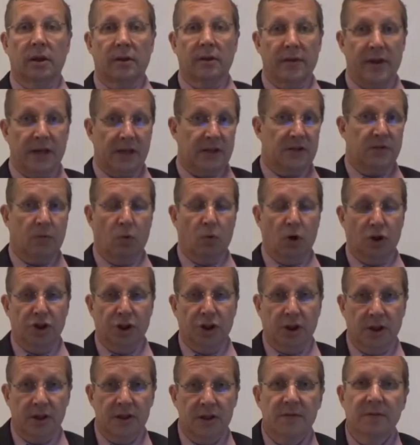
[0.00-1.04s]
Thanks for
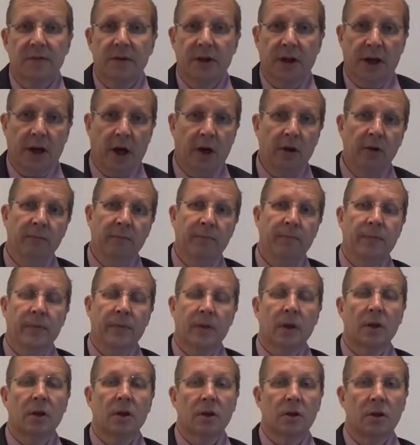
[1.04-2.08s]
watching this video.
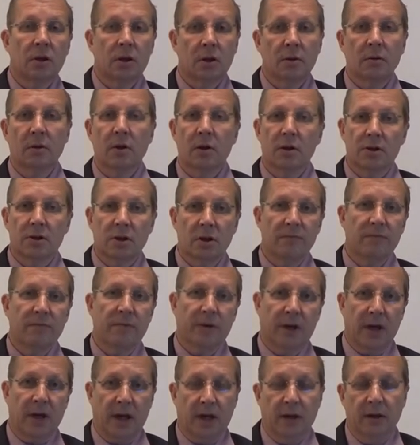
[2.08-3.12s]
Don't
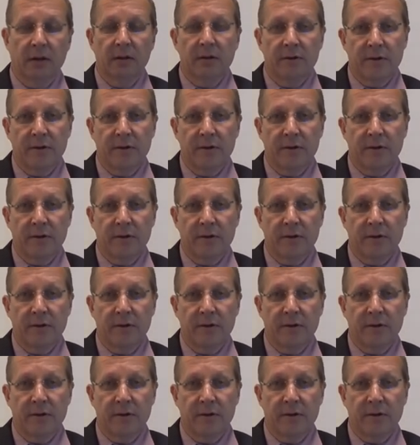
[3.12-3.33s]
forget